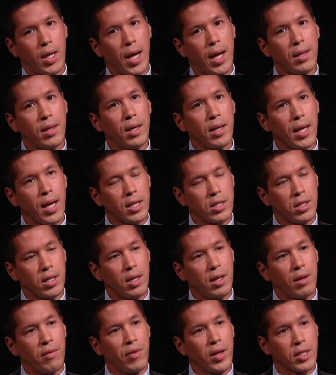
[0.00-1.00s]
I think
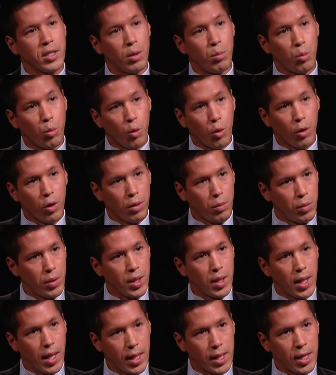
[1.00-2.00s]
actually it affected more
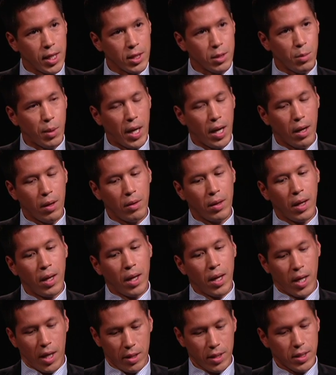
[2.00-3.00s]
when they kicked me out.
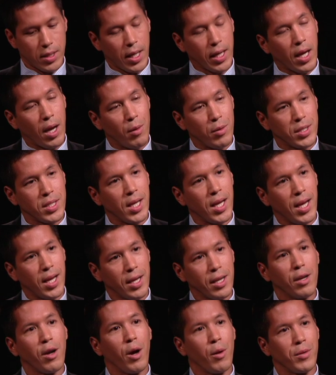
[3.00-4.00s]
Because, like I was
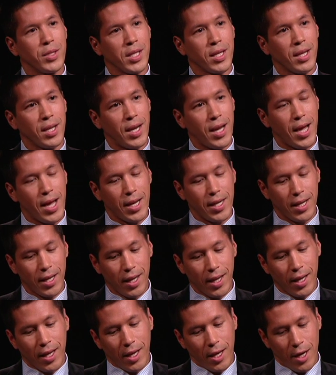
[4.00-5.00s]
saying, I was a cadet.
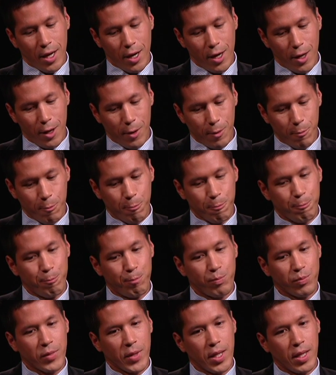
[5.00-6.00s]
Um,
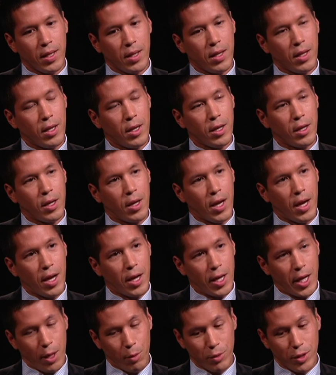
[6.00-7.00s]

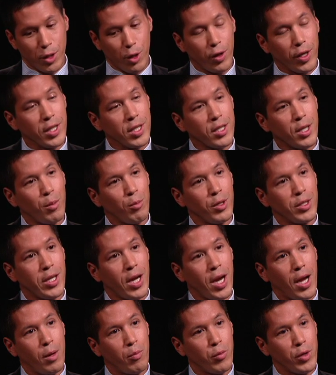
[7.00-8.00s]
it was during the
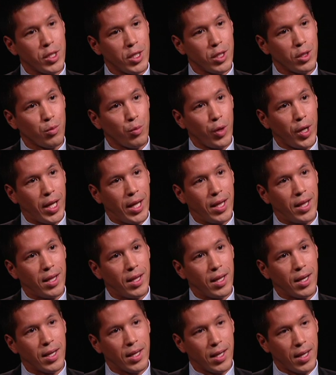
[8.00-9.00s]
summertime, which is when
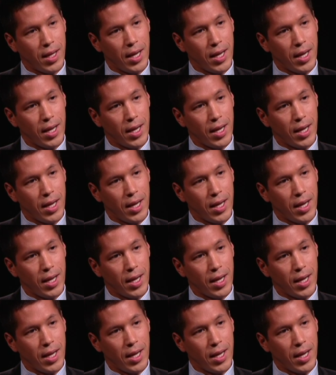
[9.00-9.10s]
the